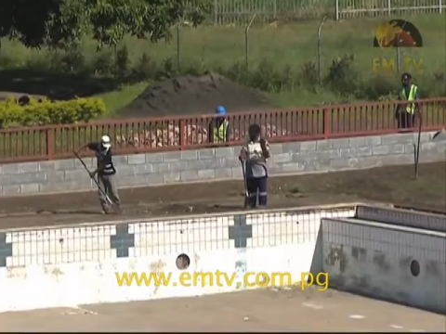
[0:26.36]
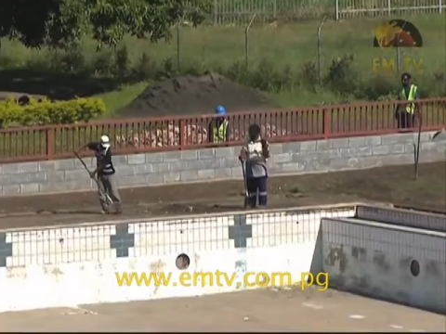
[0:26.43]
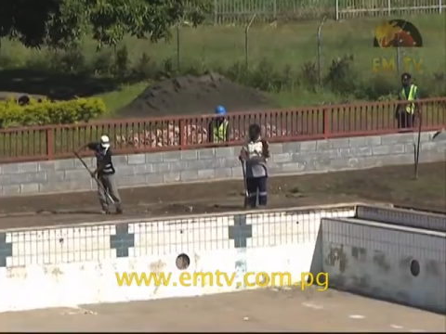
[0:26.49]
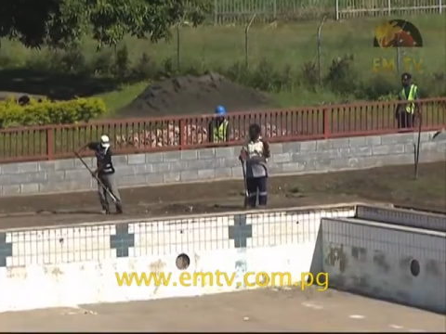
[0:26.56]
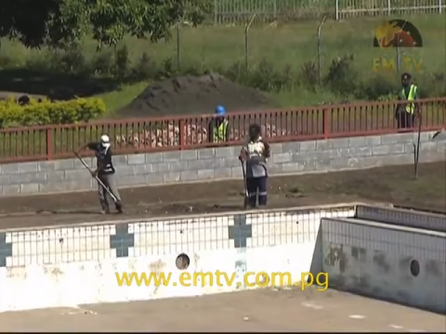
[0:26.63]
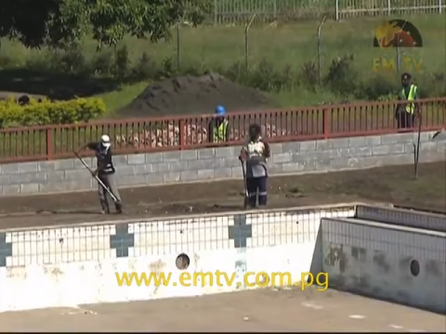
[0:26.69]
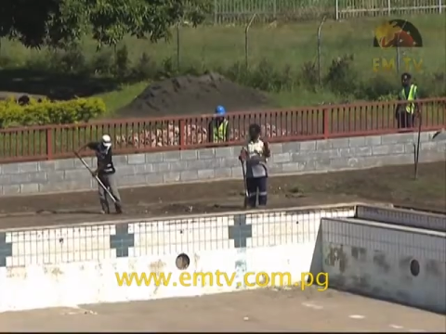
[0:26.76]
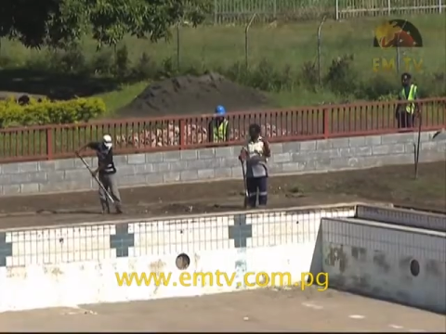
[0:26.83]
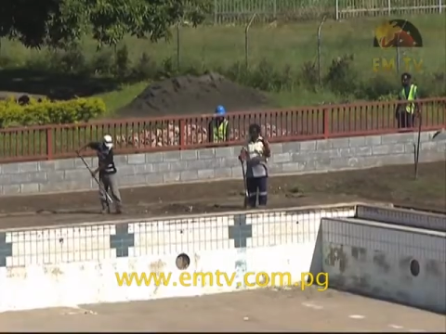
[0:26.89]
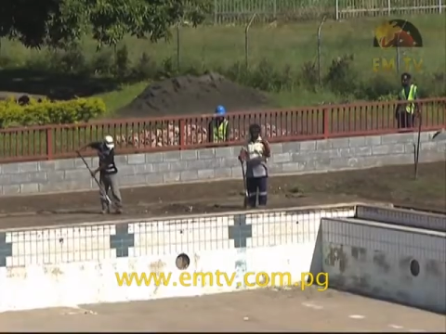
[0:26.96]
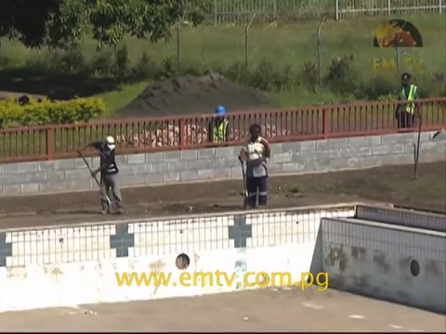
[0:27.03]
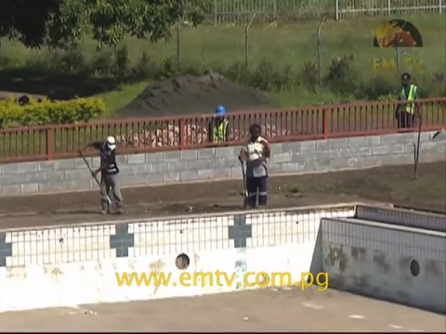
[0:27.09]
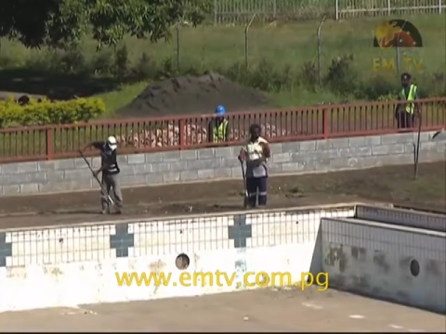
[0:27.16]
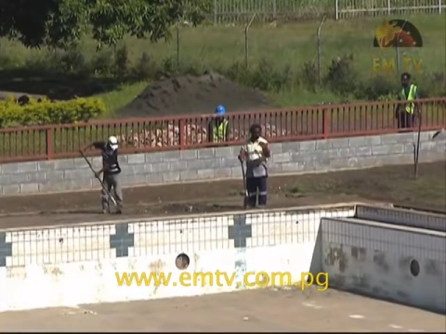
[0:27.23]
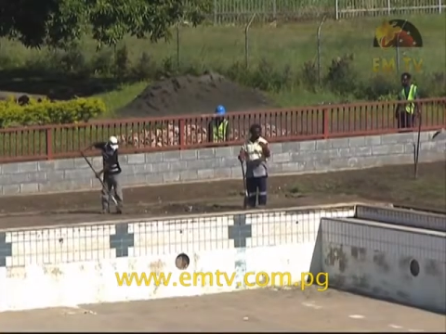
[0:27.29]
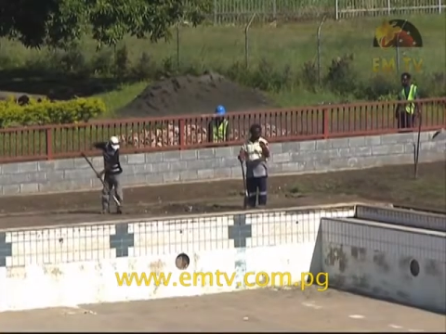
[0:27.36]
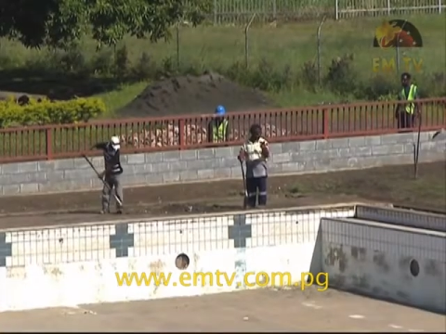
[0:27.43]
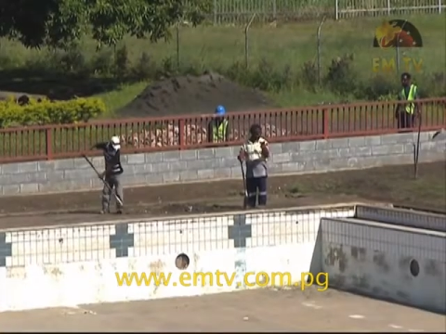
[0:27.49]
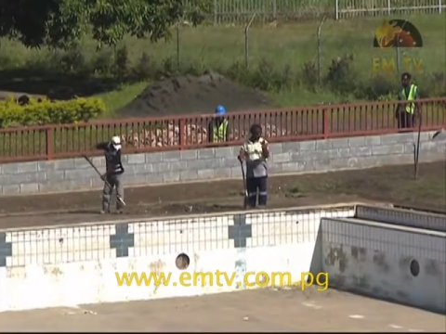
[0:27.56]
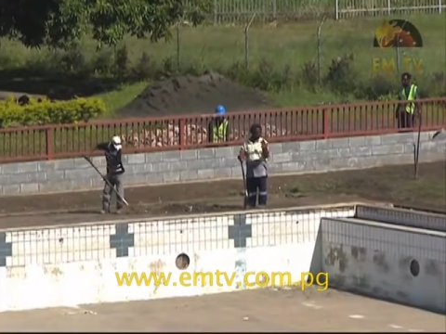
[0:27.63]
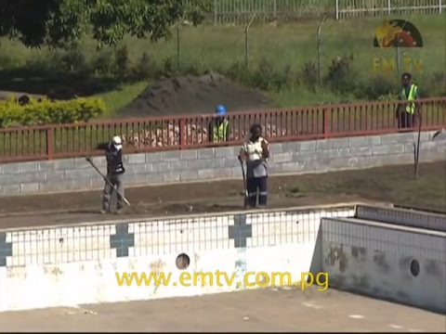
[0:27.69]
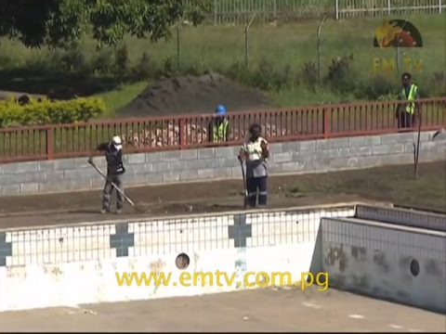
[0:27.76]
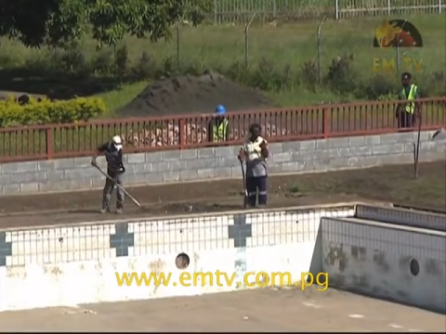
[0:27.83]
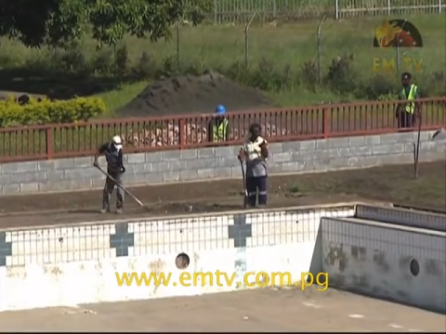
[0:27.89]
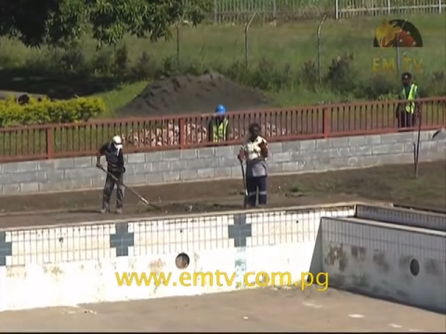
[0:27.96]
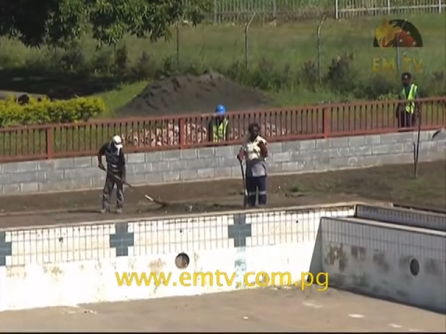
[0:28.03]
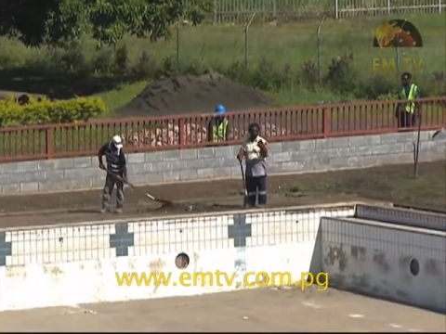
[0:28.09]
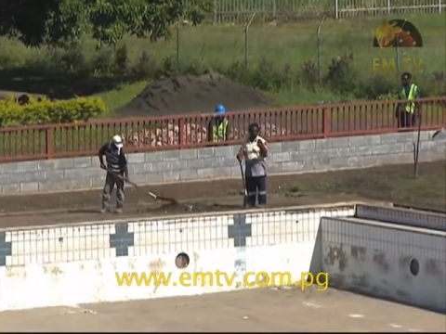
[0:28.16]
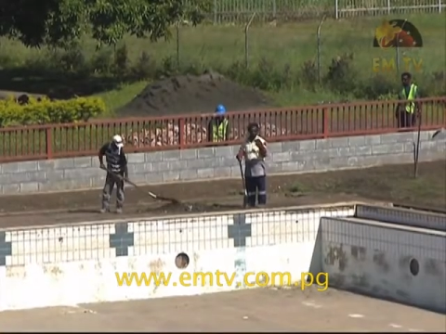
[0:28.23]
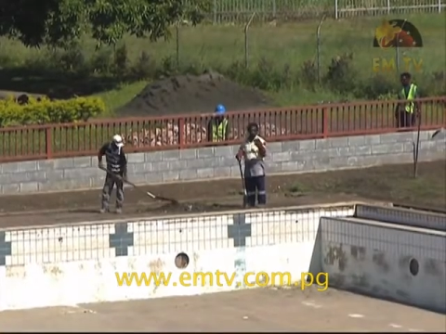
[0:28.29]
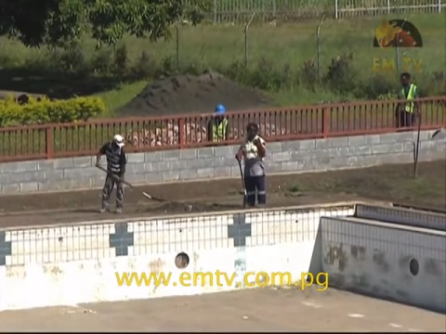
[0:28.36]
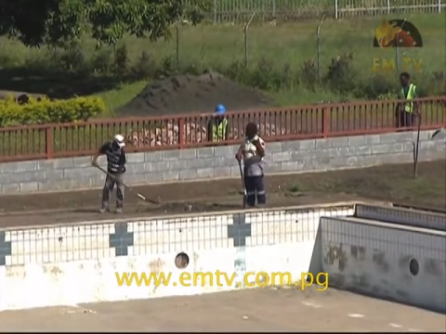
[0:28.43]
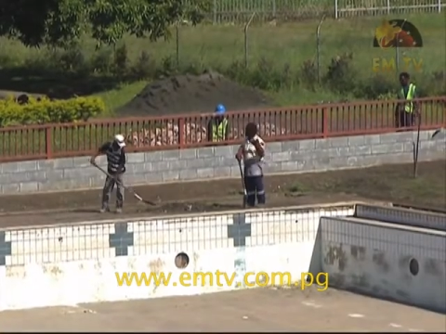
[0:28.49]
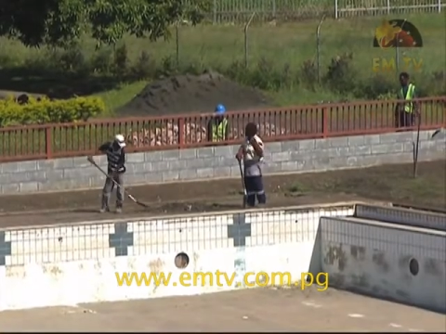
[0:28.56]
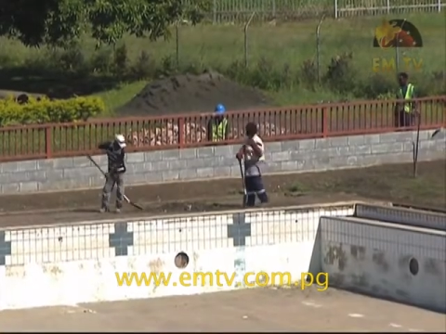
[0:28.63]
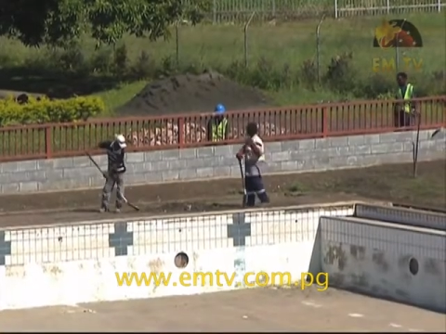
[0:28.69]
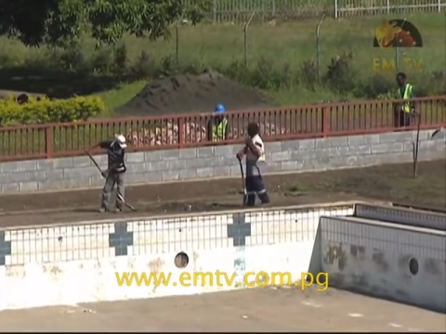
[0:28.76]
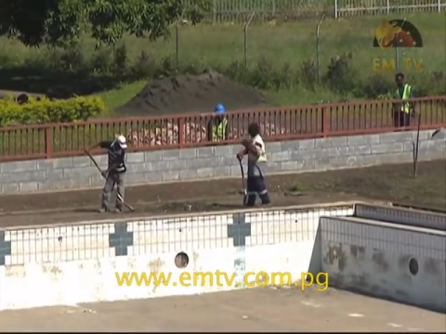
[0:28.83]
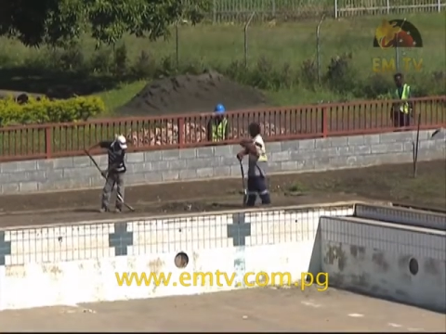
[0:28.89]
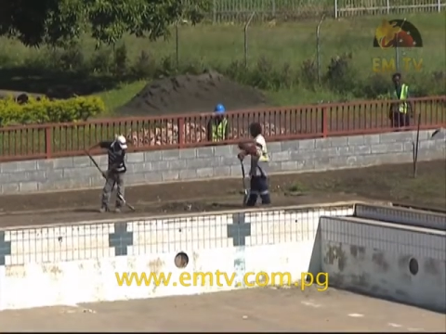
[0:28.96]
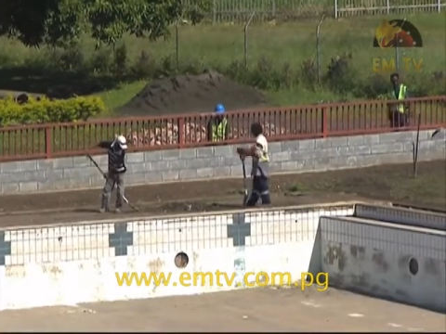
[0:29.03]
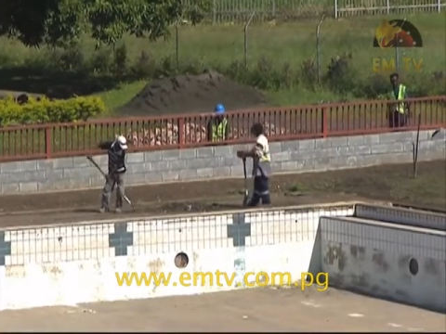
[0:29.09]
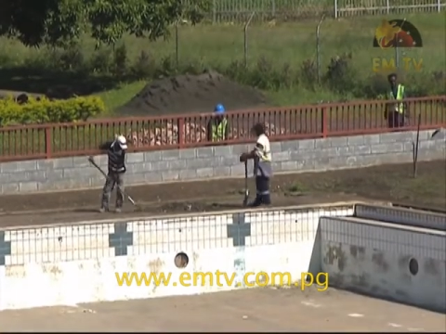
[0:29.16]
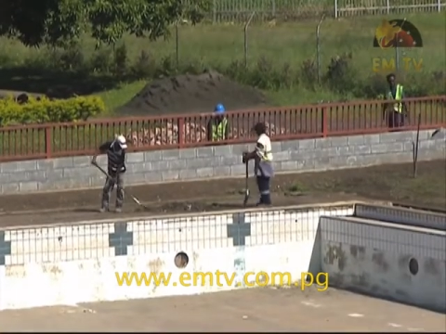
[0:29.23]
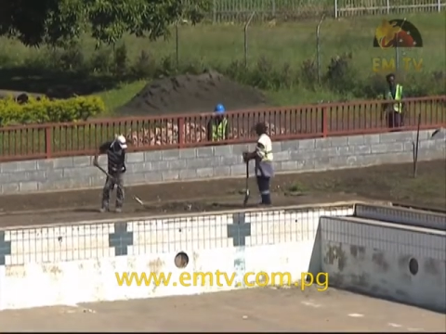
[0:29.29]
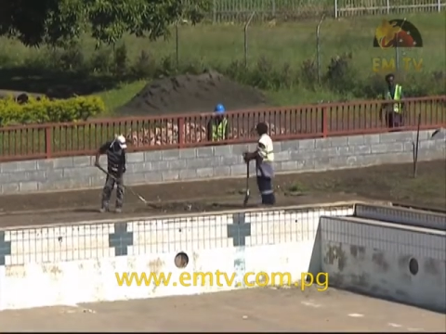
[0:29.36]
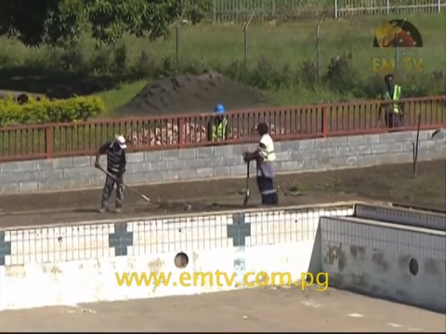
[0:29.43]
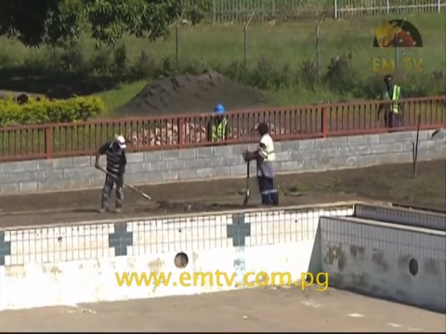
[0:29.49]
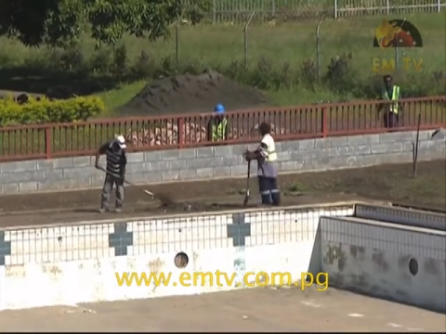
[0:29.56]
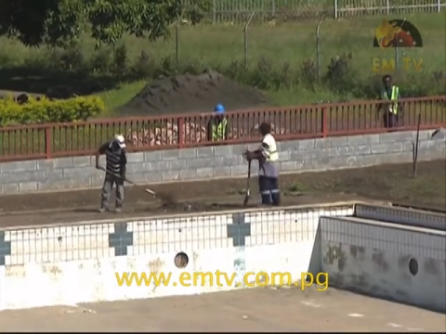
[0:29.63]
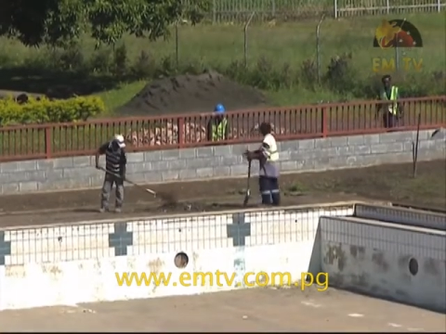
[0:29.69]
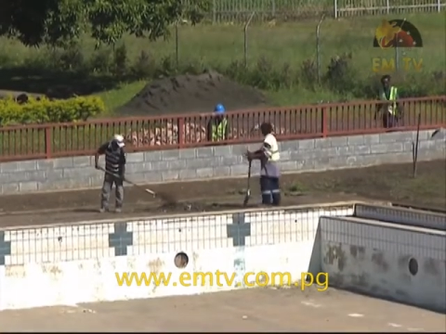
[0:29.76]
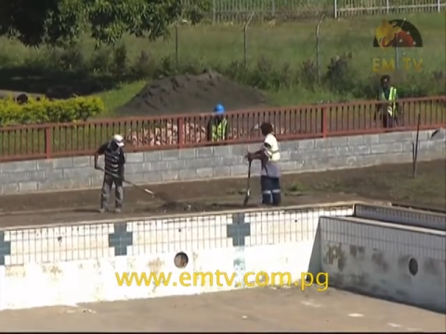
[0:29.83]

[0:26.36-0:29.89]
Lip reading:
No face is visible, so there are no lips to read.